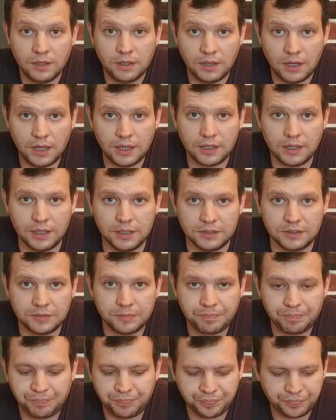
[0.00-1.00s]
Hi guys,
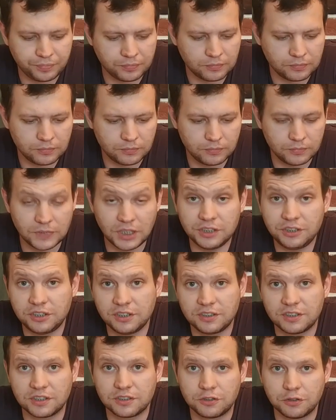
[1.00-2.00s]

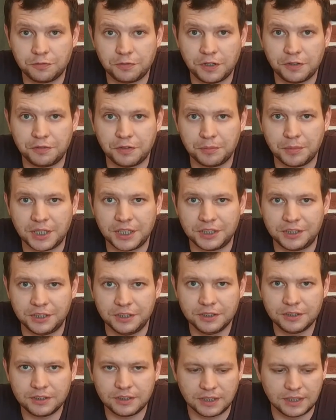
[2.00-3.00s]
SC625MA
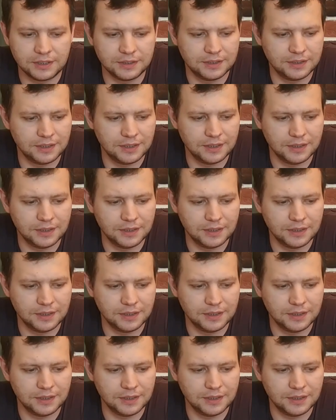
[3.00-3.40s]
here, and